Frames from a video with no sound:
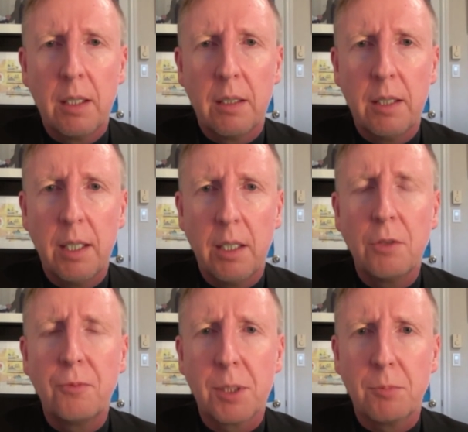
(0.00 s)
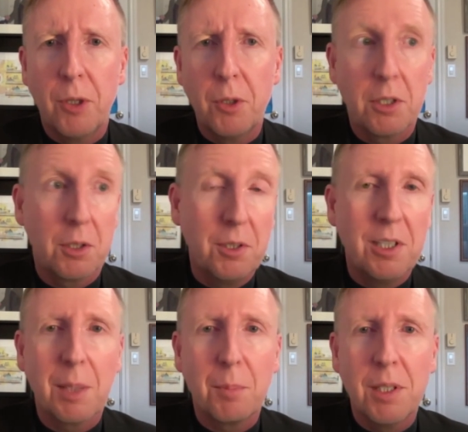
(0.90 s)
The I know some folks, including
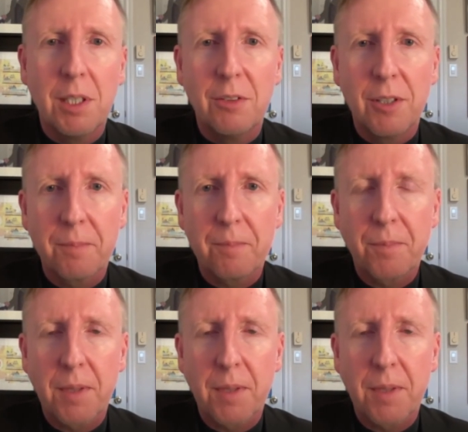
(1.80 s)
a couple of our